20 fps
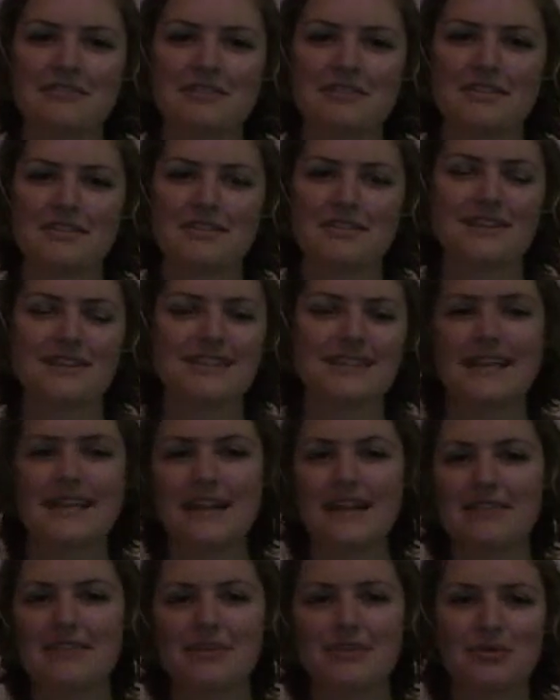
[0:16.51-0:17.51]
for the sake
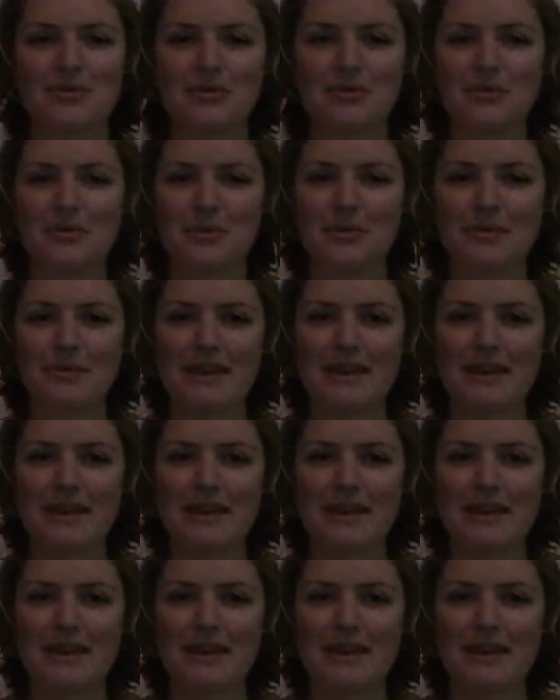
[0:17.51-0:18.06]
of all women